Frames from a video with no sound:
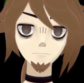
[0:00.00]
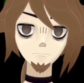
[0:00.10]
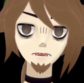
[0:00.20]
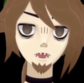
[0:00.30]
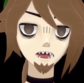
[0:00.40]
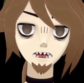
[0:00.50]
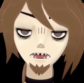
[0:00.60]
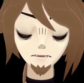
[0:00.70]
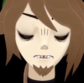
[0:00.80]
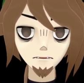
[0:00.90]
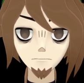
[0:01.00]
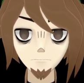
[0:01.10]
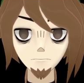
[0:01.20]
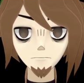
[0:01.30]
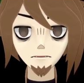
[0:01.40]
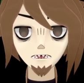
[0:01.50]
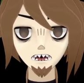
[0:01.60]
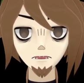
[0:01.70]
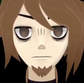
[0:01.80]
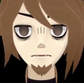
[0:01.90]
Even if this series
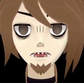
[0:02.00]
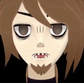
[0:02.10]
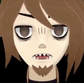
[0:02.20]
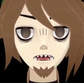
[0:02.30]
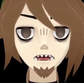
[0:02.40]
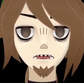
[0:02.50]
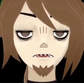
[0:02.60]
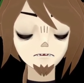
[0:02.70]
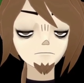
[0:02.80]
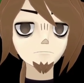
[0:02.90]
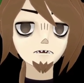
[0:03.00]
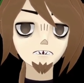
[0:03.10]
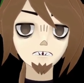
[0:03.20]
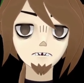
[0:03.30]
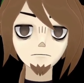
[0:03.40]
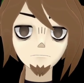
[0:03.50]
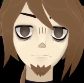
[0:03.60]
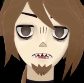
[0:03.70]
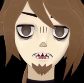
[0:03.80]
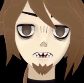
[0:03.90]
completely flops
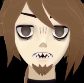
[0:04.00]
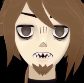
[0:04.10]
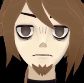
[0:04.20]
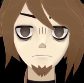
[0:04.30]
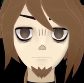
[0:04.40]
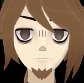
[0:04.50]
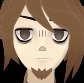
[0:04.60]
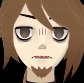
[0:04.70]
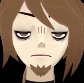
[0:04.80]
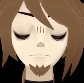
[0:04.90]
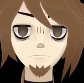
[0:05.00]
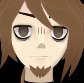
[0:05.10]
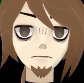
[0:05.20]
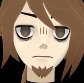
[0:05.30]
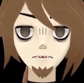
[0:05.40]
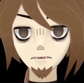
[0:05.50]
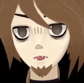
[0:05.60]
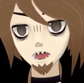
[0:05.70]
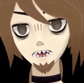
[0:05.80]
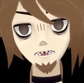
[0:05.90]
and nobody else is
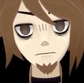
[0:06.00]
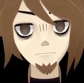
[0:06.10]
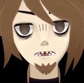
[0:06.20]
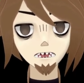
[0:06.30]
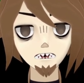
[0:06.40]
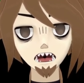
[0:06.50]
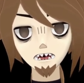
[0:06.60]
watching it and I've